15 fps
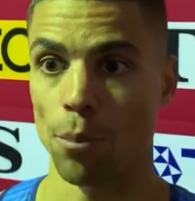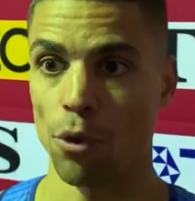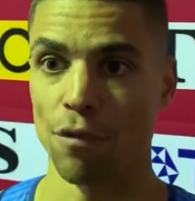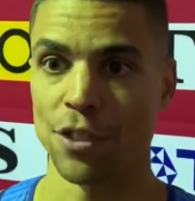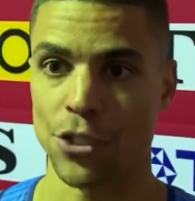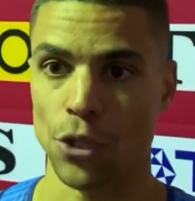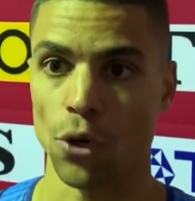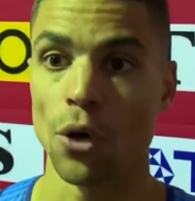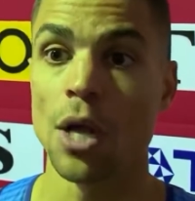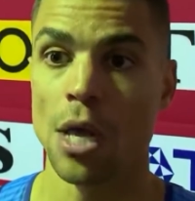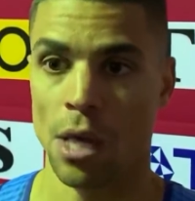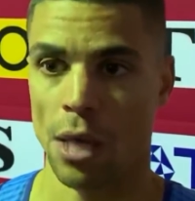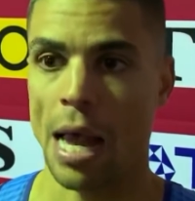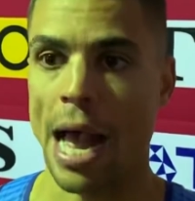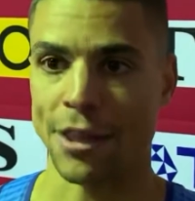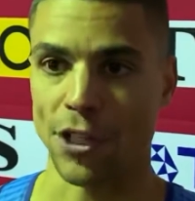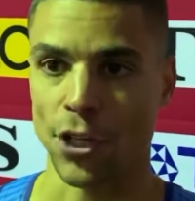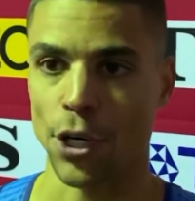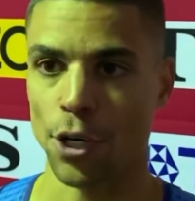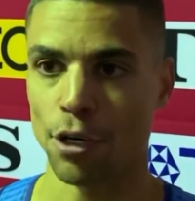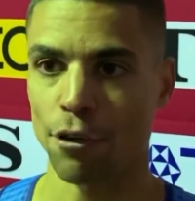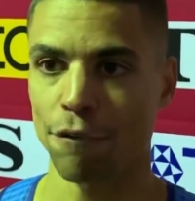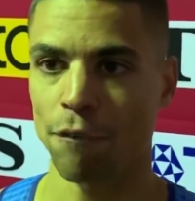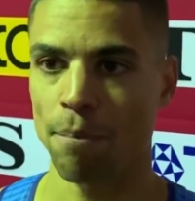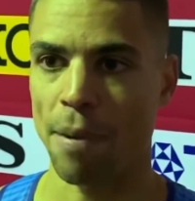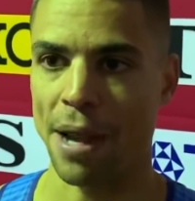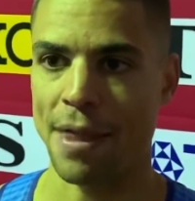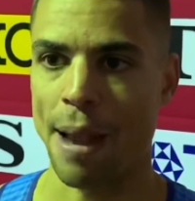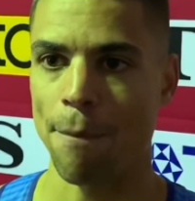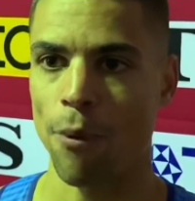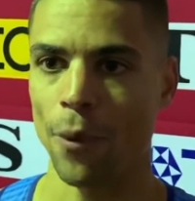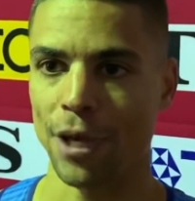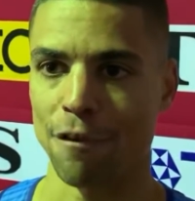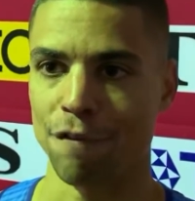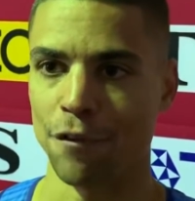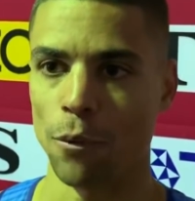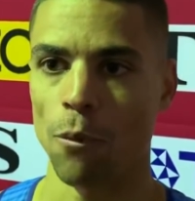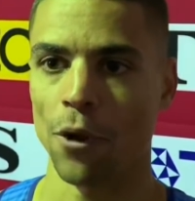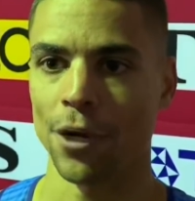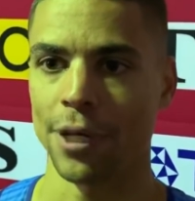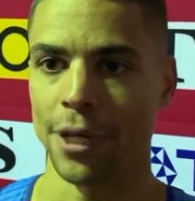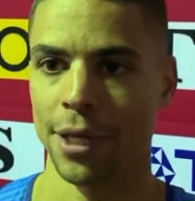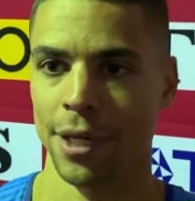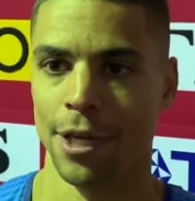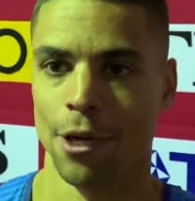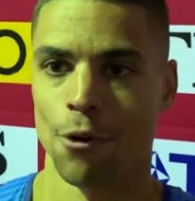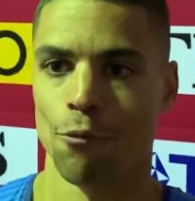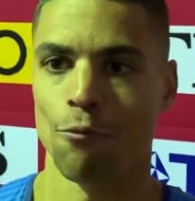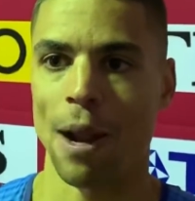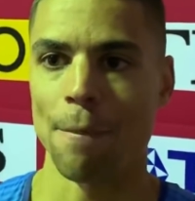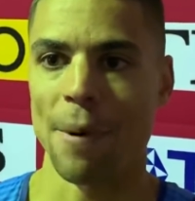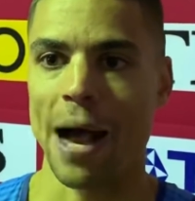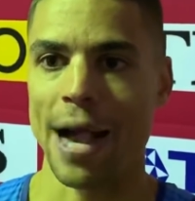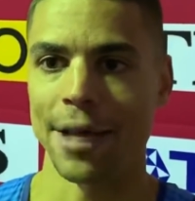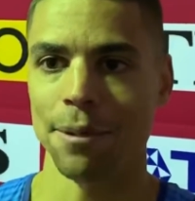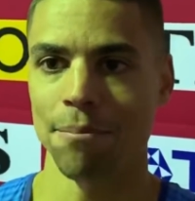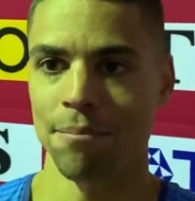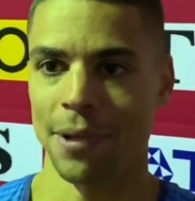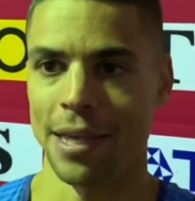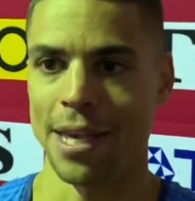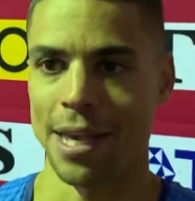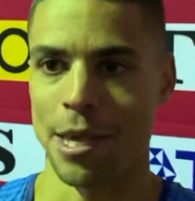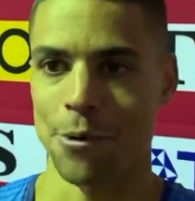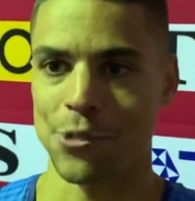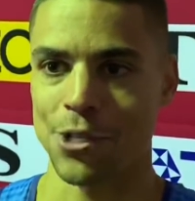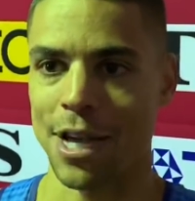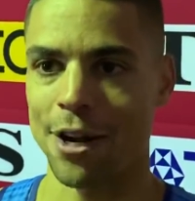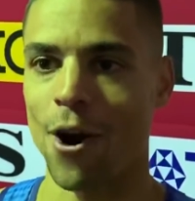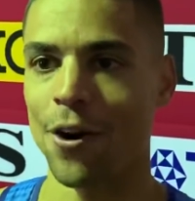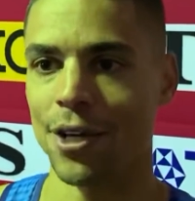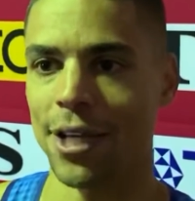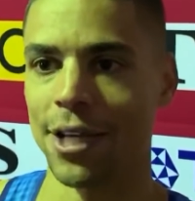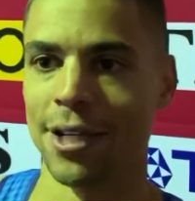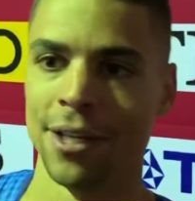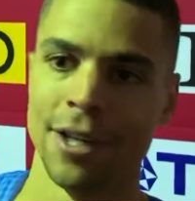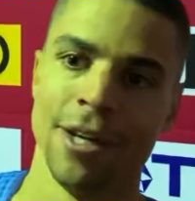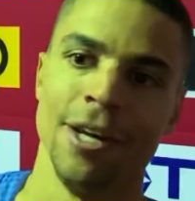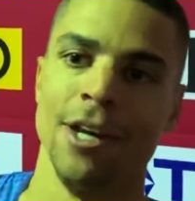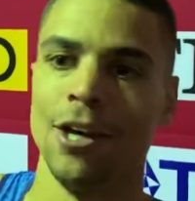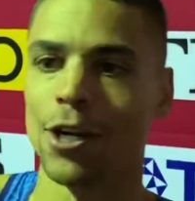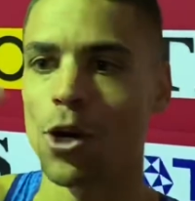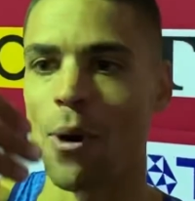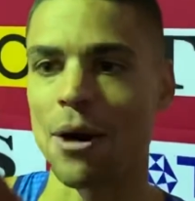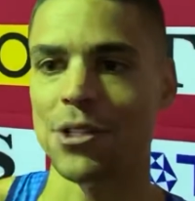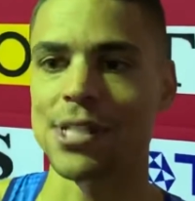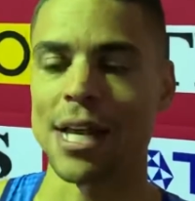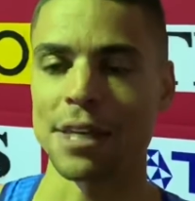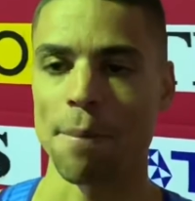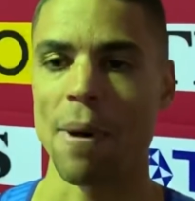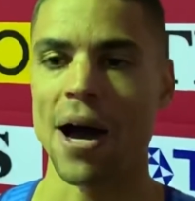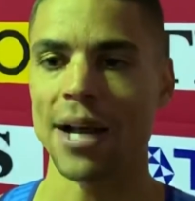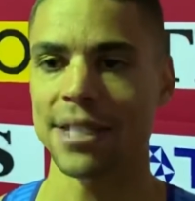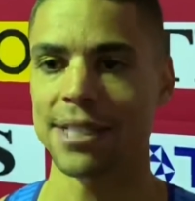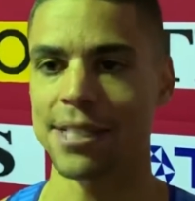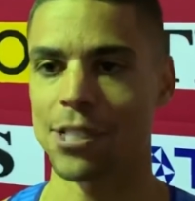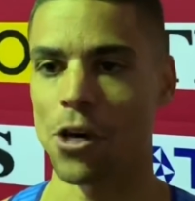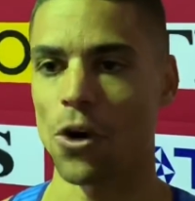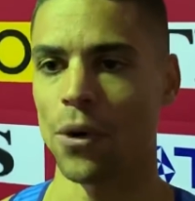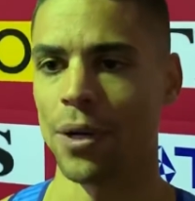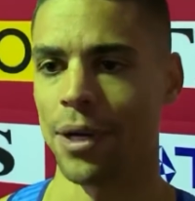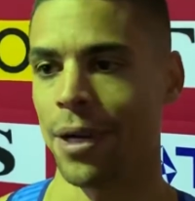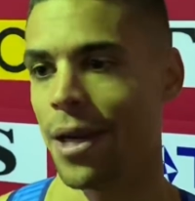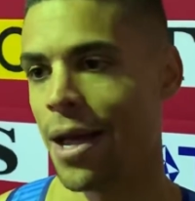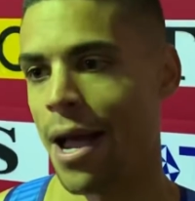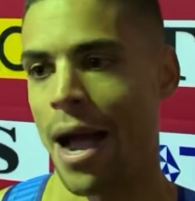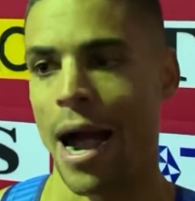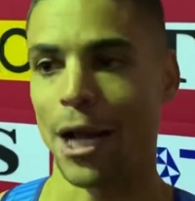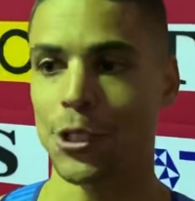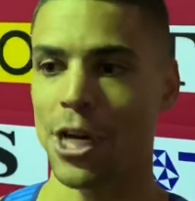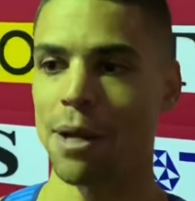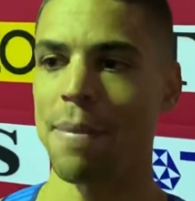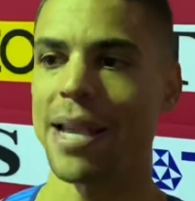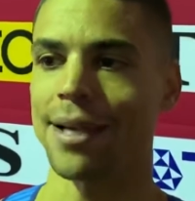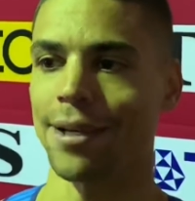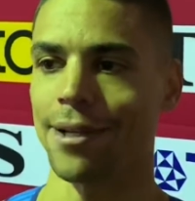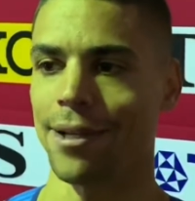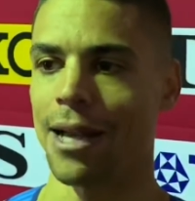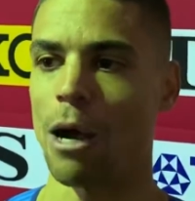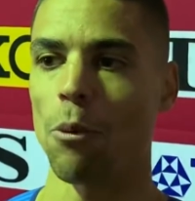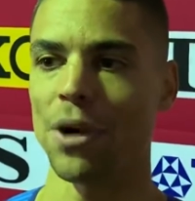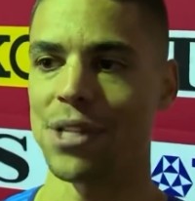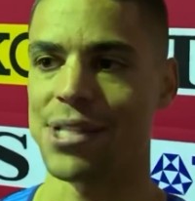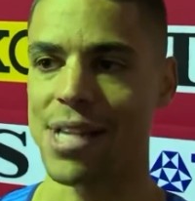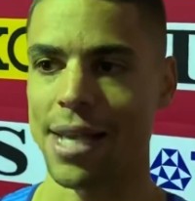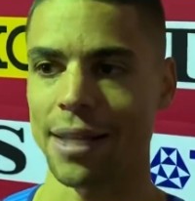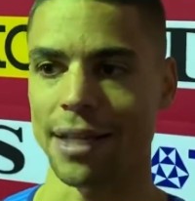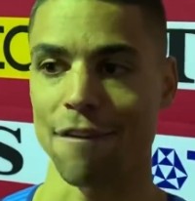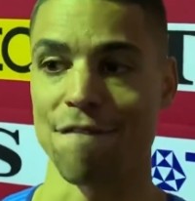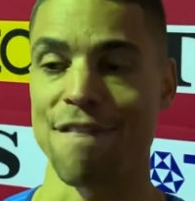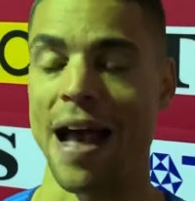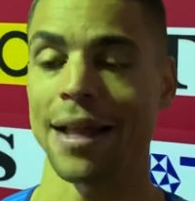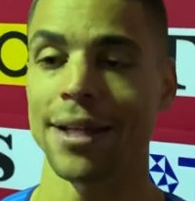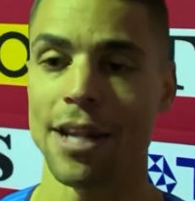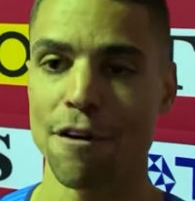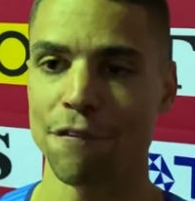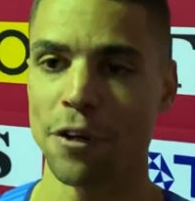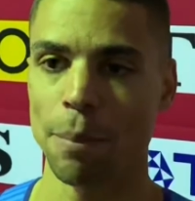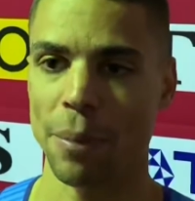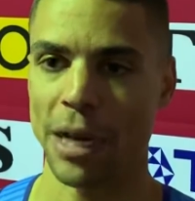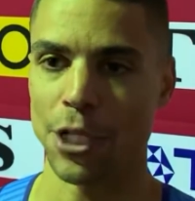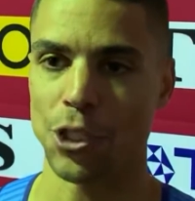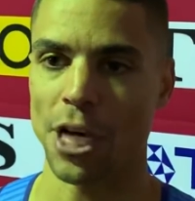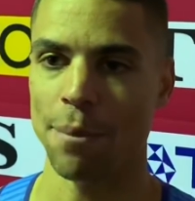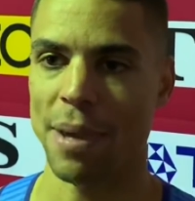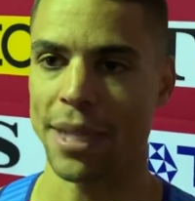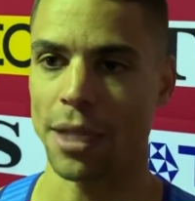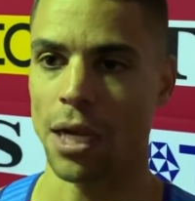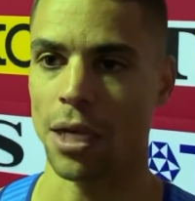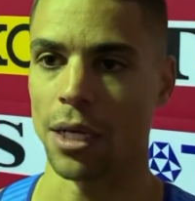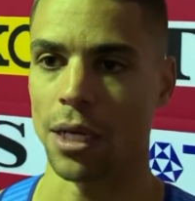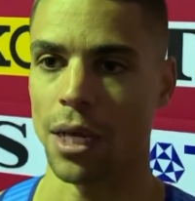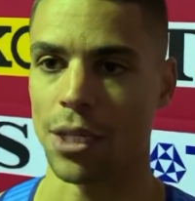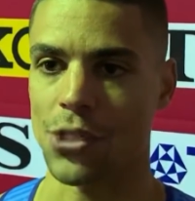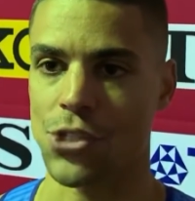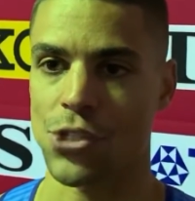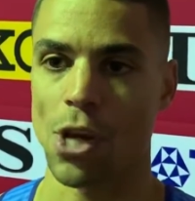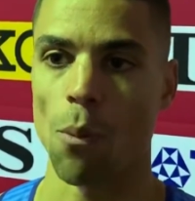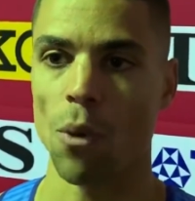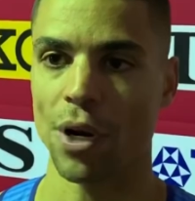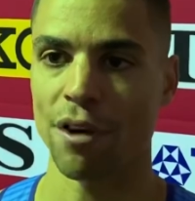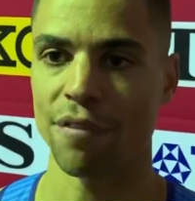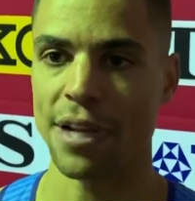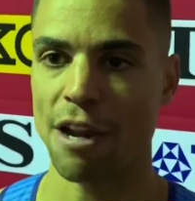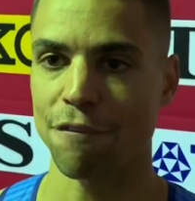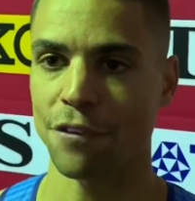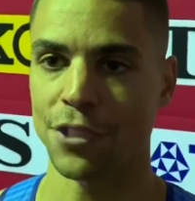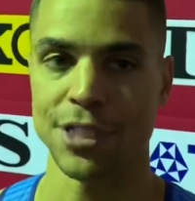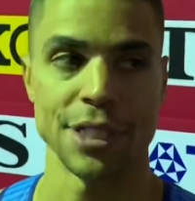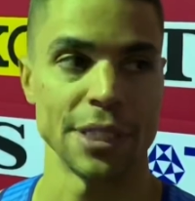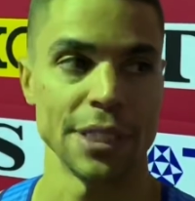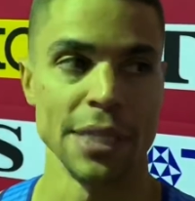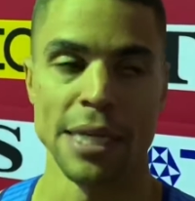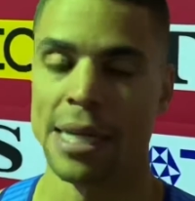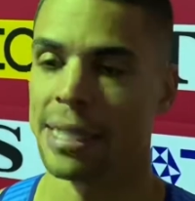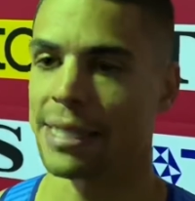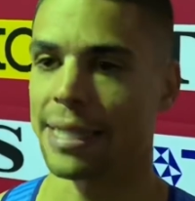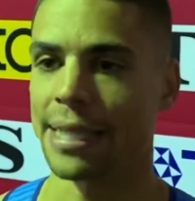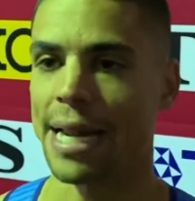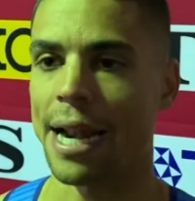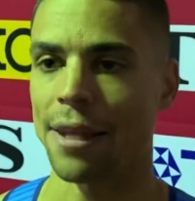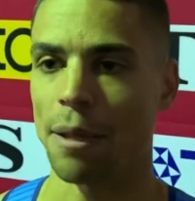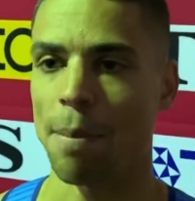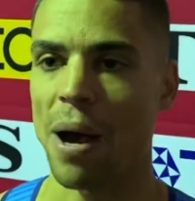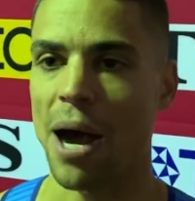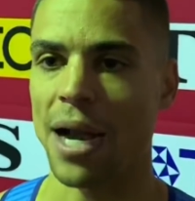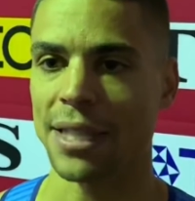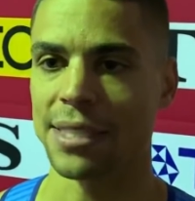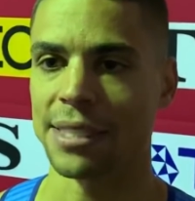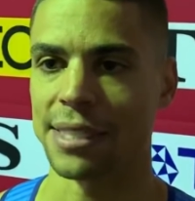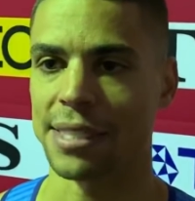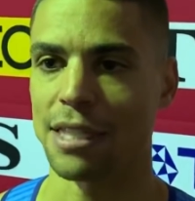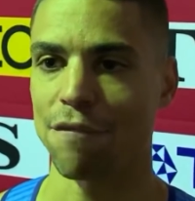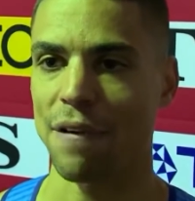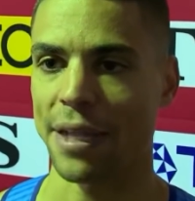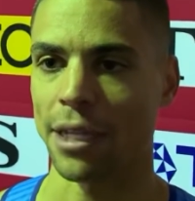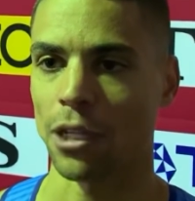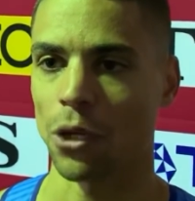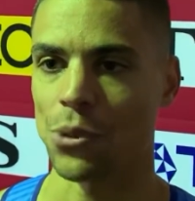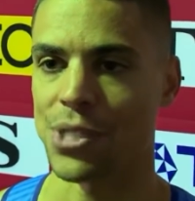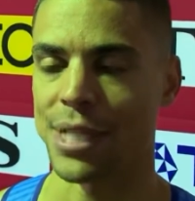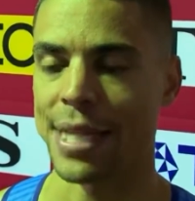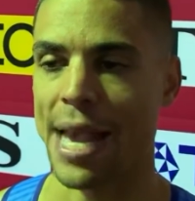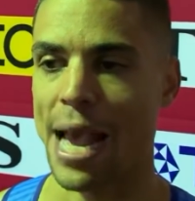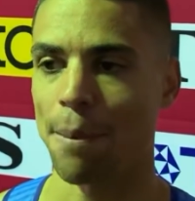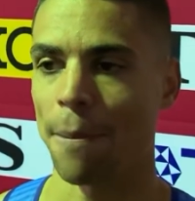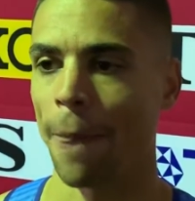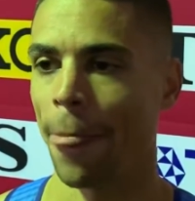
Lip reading: move until at the curve. By that point, if you weren't right behind him, it was kind of hard to go outside the box. So I try to make I wouldn't say like a valiant effort, but I try to make a somewhat of an effort to get out of the box and to see if I can close the gap.